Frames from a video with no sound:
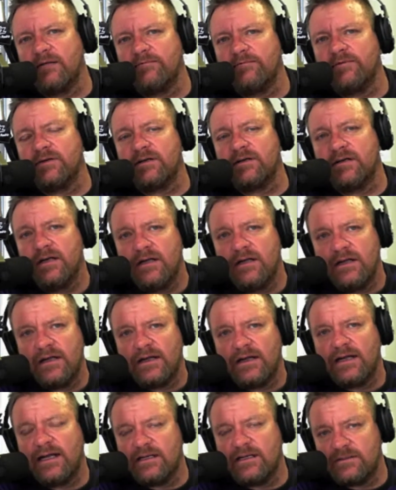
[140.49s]
Comfort
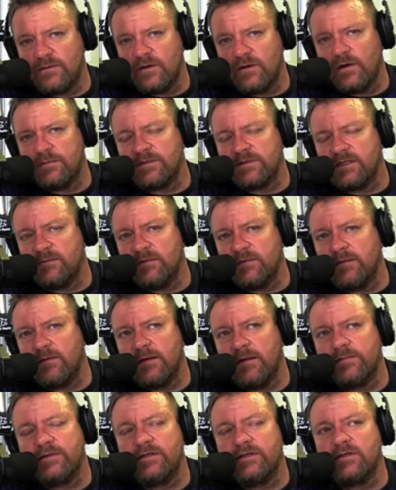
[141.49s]
Keswa opposite me,
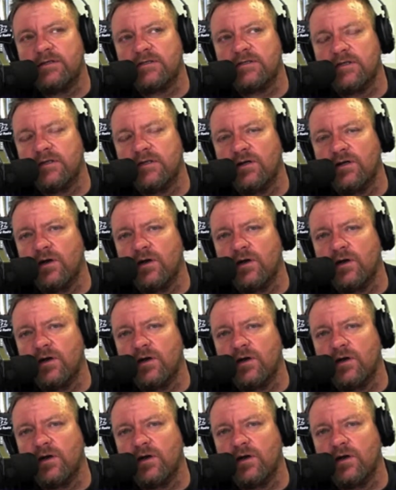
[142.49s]
my producer,